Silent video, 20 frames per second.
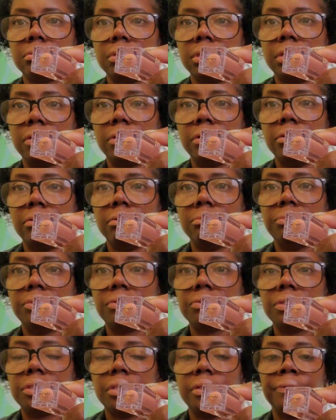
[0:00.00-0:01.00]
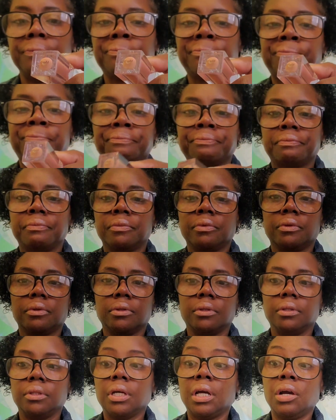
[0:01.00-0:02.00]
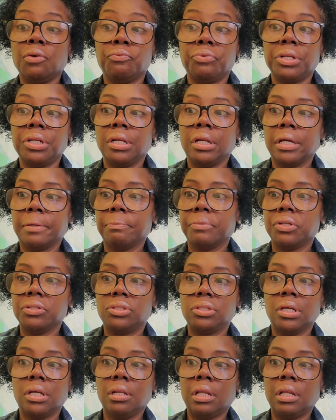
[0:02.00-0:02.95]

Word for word: There we go, Mercy. I really like Mercy.